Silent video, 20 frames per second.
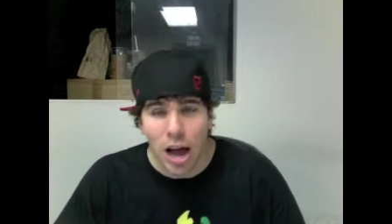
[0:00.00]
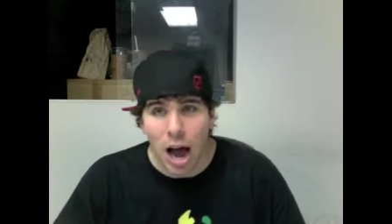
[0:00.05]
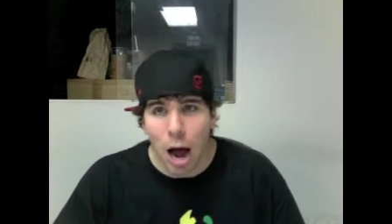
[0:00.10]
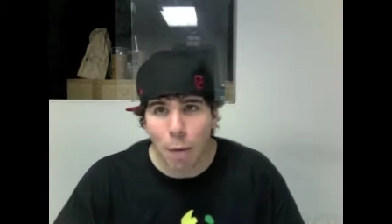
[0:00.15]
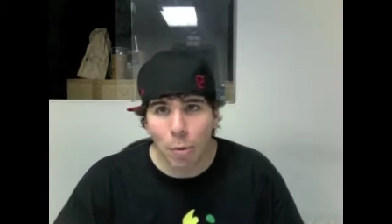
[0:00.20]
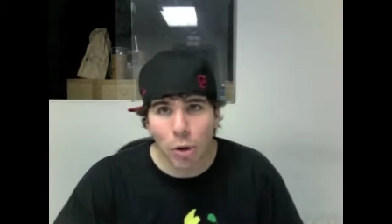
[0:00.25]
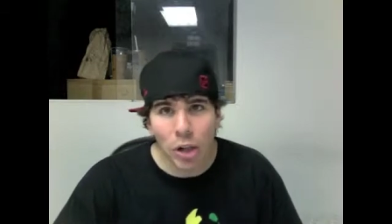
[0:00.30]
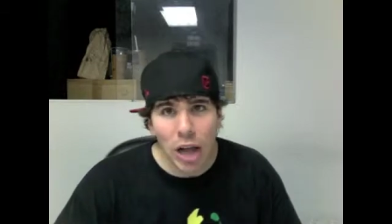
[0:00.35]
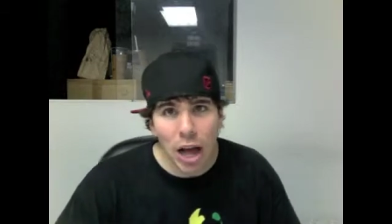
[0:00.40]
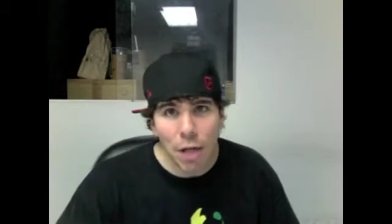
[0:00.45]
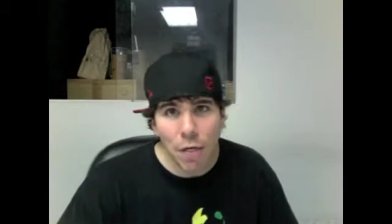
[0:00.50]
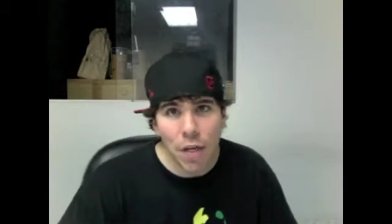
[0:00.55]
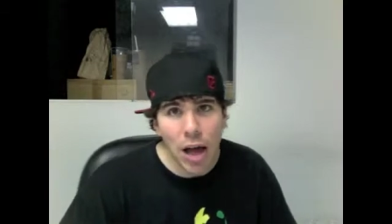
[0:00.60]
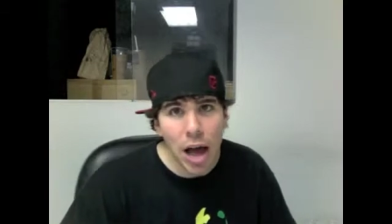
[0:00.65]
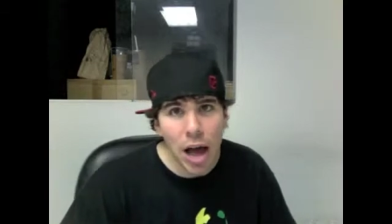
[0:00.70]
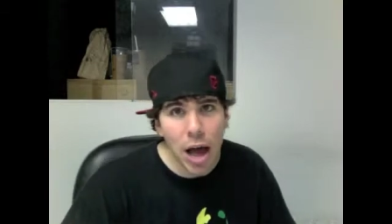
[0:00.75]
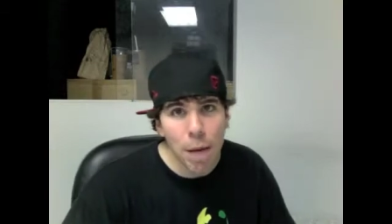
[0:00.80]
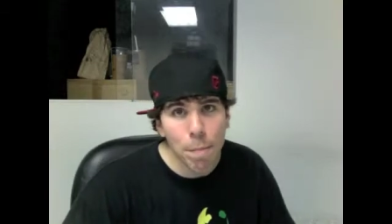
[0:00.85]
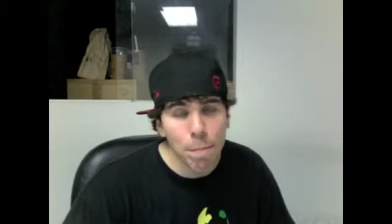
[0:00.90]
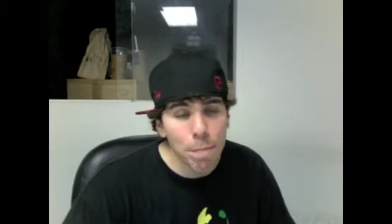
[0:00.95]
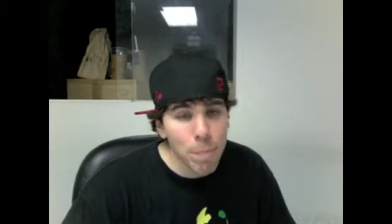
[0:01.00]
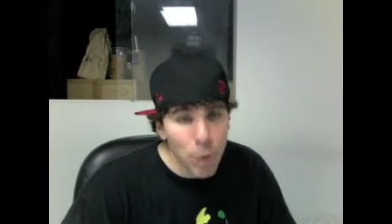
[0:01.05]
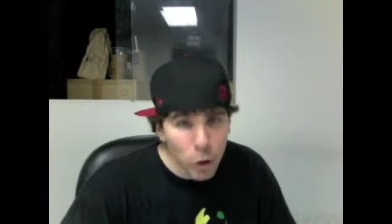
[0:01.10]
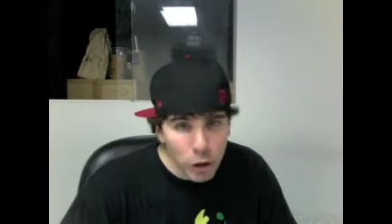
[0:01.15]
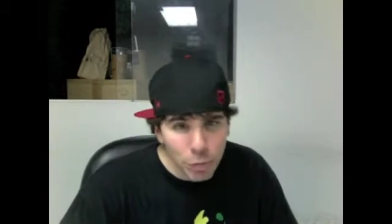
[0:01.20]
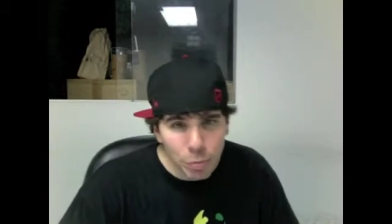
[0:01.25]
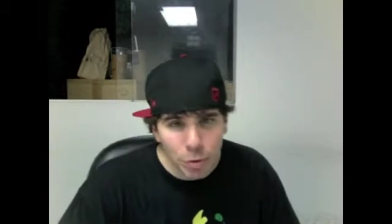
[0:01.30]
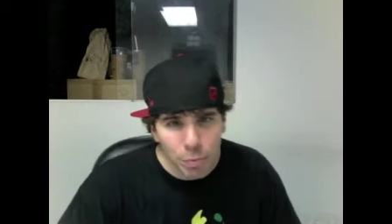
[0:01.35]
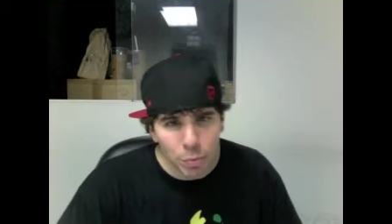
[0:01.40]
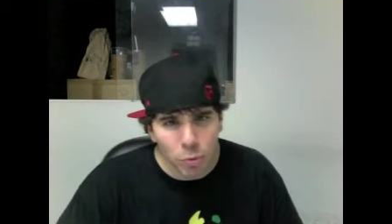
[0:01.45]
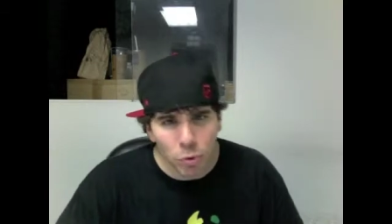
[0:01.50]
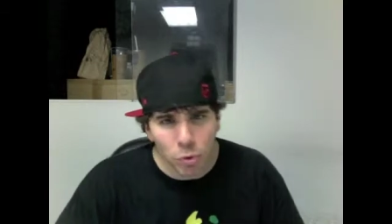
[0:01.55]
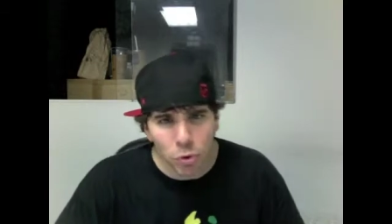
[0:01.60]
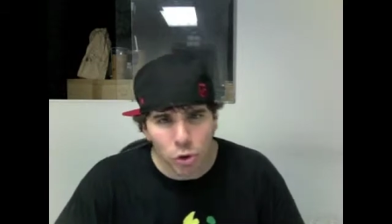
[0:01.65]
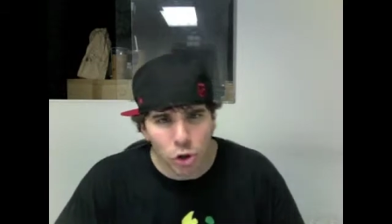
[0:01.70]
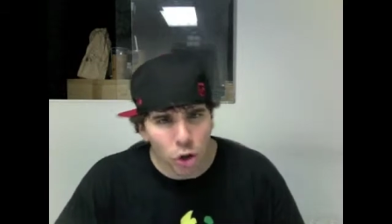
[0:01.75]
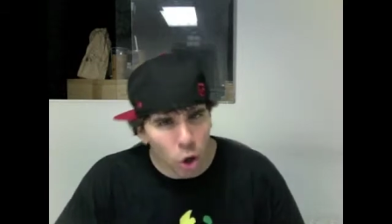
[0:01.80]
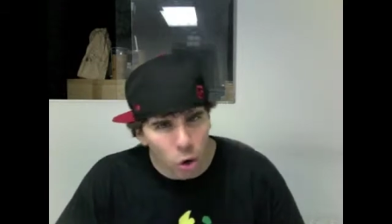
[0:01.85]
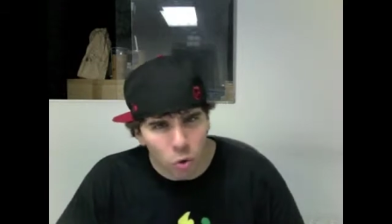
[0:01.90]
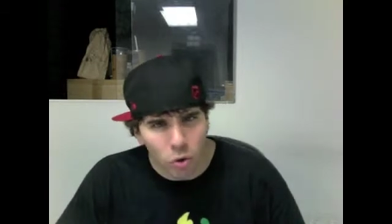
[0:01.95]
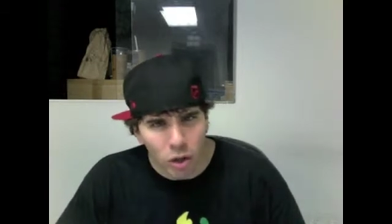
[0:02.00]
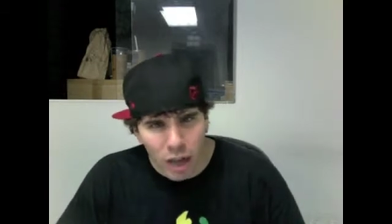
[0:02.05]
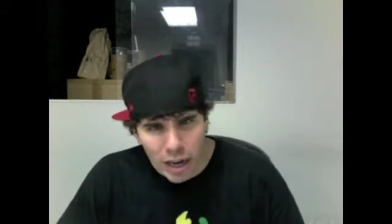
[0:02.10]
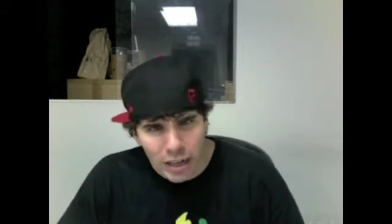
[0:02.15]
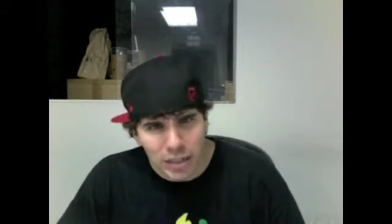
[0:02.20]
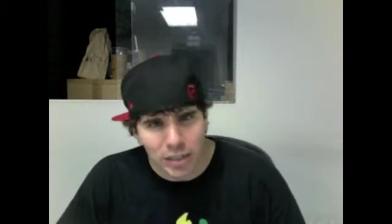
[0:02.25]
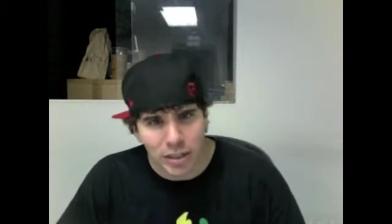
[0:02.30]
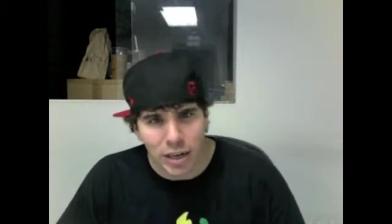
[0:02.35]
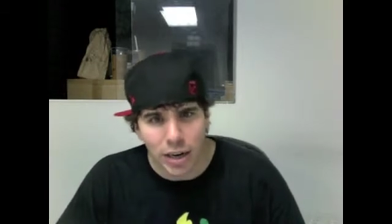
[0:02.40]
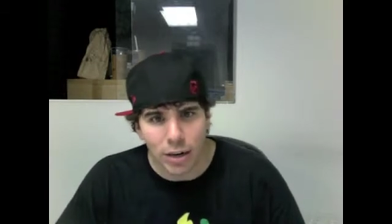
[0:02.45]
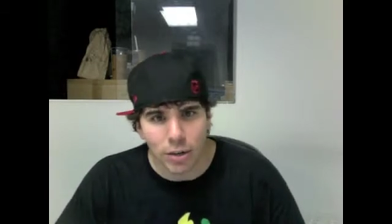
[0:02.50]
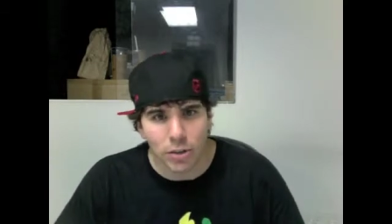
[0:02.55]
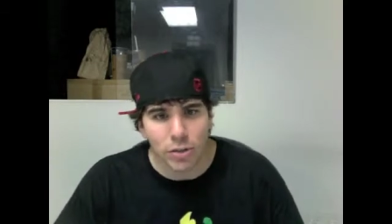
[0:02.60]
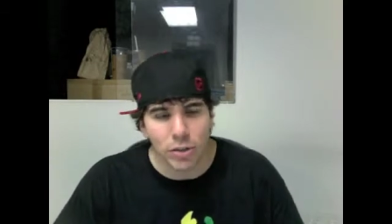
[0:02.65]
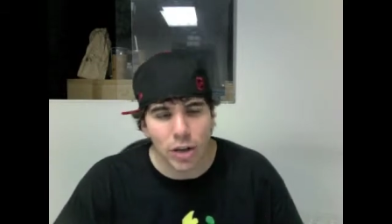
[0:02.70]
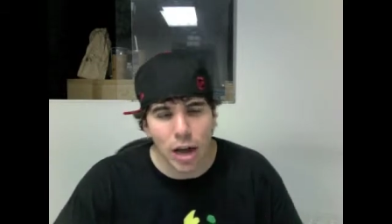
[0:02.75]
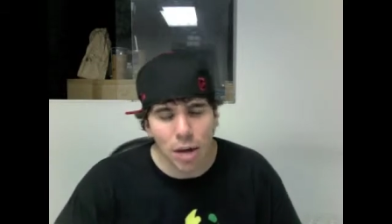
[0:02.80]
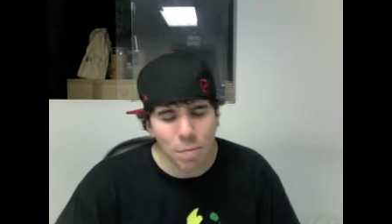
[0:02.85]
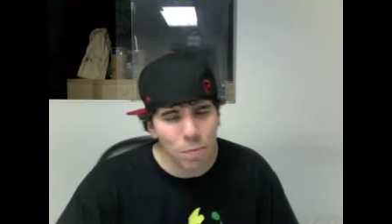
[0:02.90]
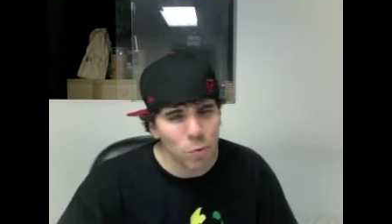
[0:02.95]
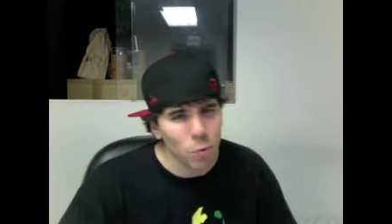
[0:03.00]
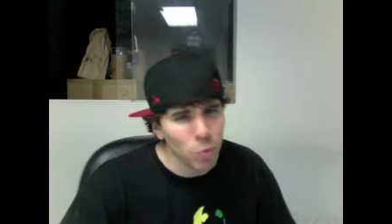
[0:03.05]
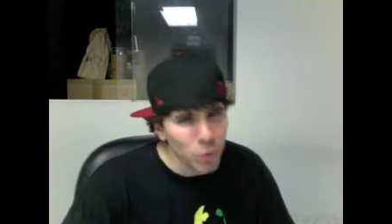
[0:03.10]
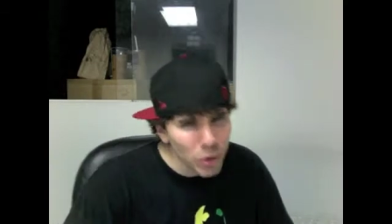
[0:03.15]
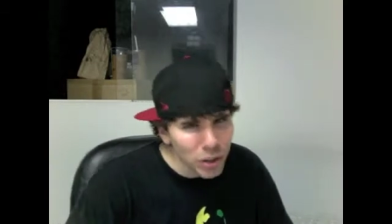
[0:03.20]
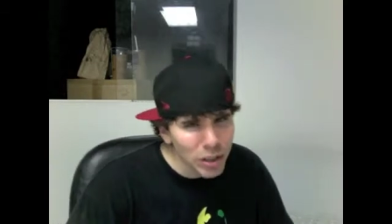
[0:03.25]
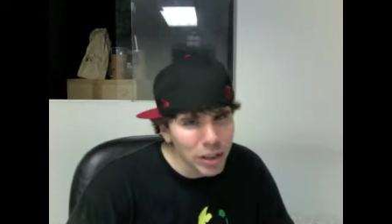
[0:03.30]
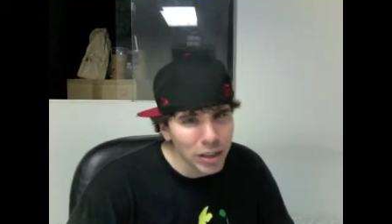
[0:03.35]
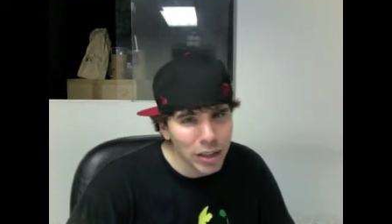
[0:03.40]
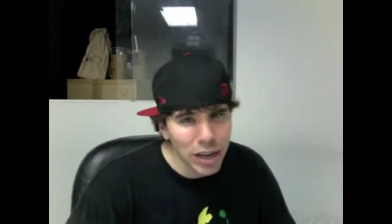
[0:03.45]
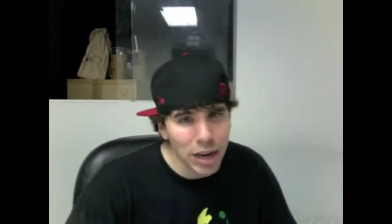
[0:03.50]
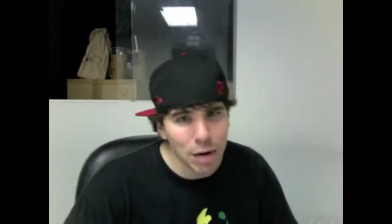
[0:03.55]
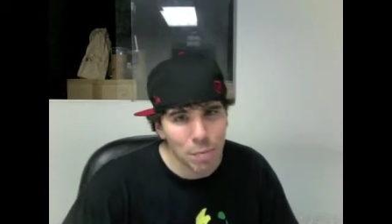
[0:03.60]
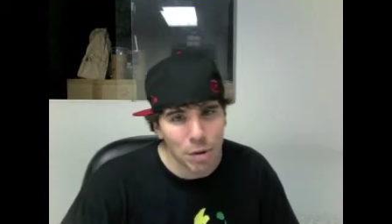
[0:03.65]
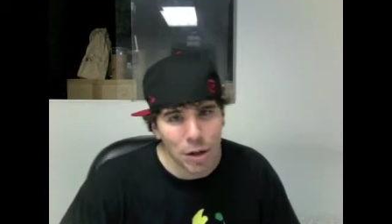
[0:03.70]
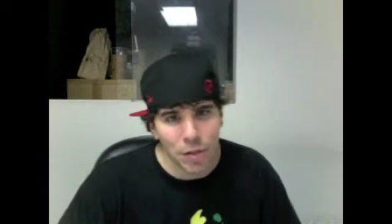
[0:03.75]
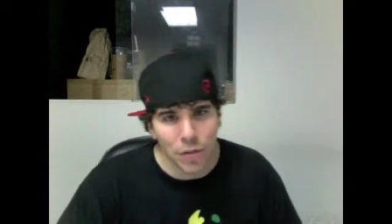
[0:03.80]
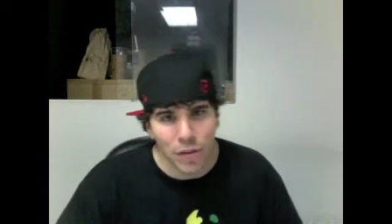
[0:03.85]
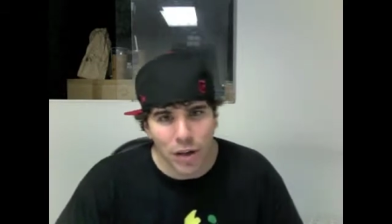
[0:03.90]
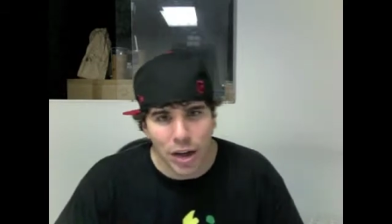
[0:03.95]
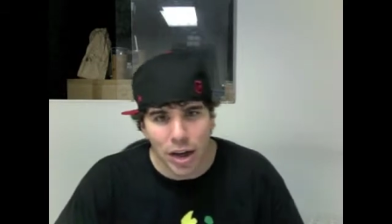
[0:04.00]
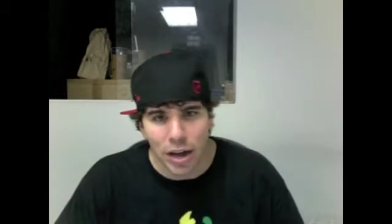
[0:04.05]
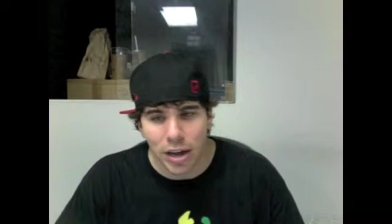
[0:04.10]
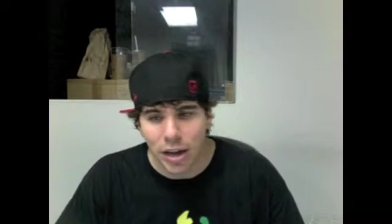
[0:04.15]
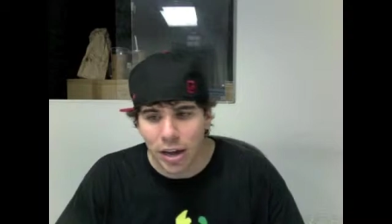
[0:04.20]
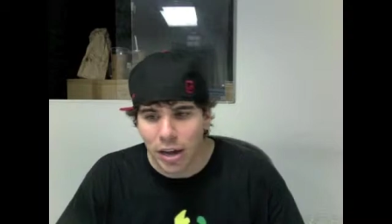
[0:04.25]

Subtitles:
I'm glad that most people don't like sales. I'm really glad about that.